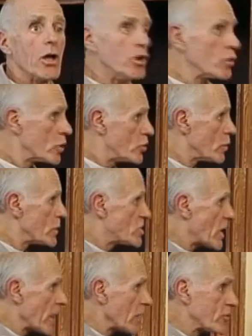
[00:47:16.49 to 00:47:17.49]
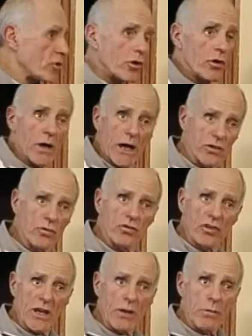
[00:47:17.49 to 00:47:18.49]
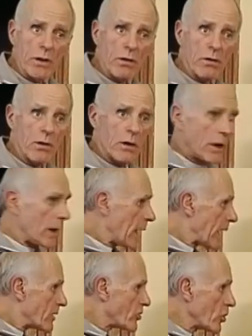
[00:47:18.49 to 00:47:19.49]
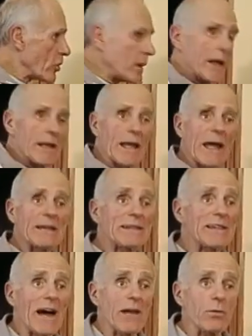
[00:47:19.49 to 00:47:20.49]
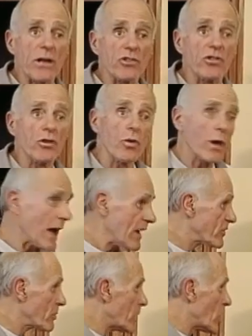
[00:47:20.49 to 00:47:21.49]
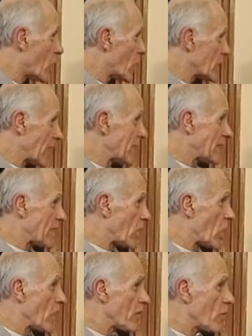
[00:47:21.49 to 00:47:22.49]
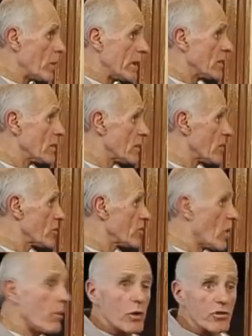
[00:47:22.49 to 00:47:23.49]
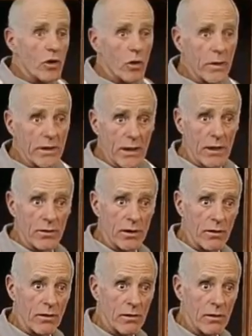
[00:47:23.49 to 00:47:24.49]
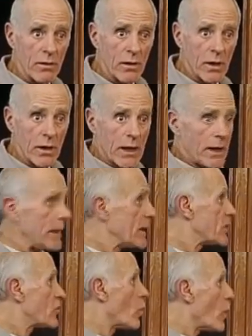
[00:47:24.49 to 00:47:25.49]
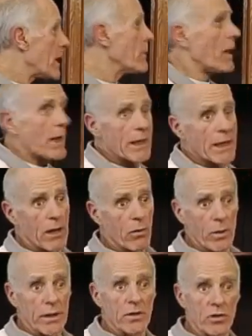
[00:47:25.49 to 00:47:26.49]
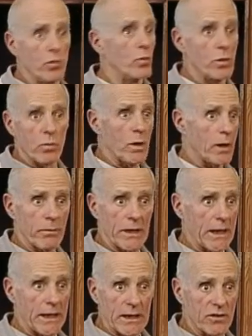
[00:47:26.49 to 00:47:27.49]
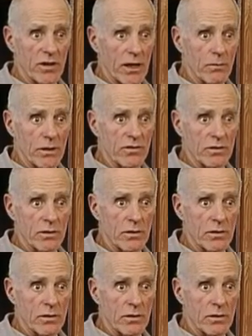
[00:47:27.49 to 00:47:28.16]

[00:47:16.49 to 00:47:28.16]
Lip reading: You could do a gentle turn, not too steep, and turn and land sideways. You don't have to be landing on the wind. There's almost no wind down here. In a 20 mile an hour wind, you wouldn't want to be landing sideways.